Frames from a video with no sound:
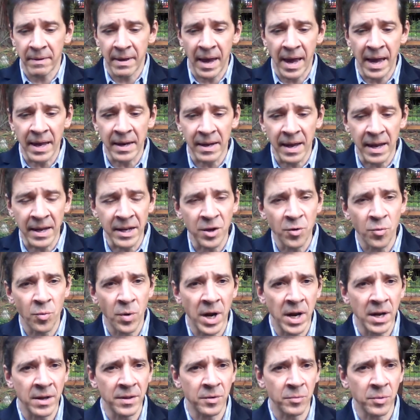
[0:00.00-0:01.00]
Any
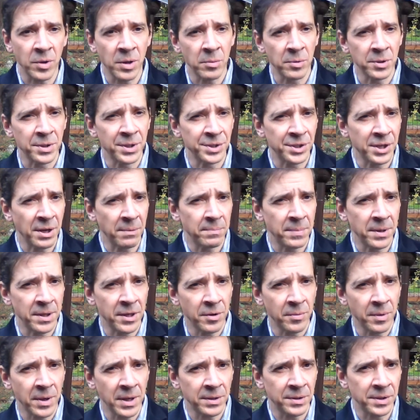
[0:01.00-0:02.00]
way that we would
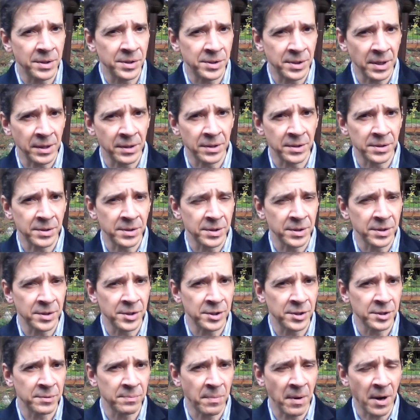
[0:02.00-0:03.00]
disambiguate these
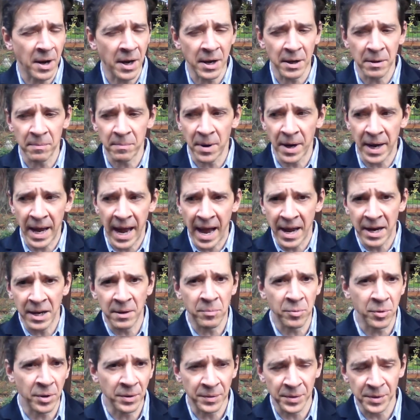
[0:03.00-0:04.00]
sentences by adding
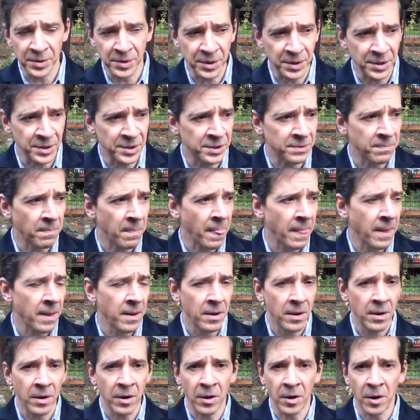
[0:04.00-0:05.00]
parentheses
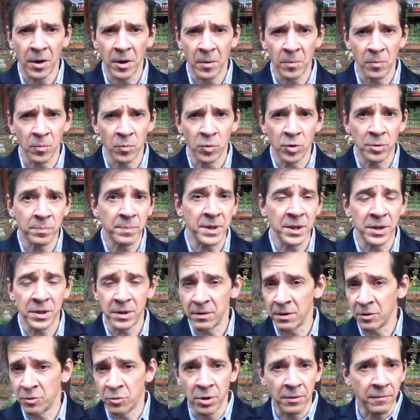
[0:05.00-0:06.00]
would be
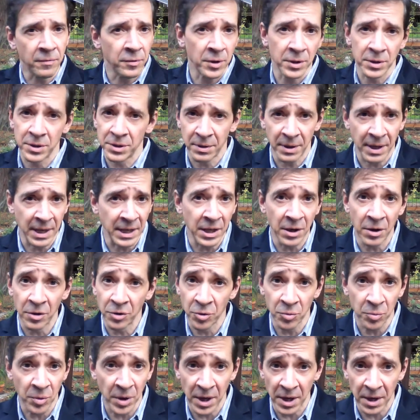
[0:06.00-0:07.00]
equivalent to any
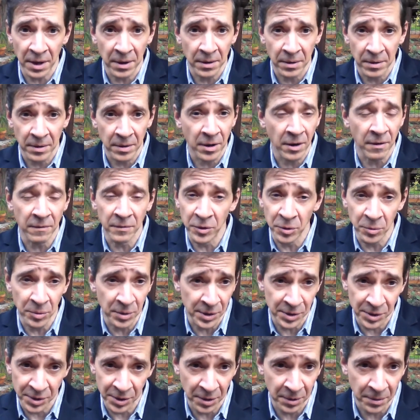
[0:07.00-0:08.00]
other way of
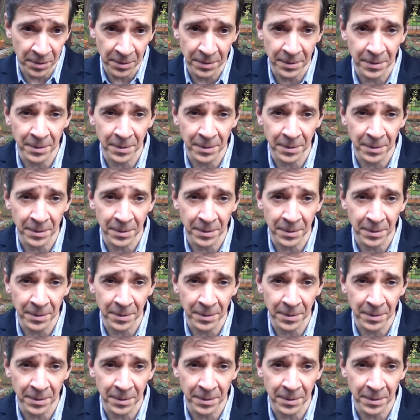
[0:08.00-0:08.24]
doing so.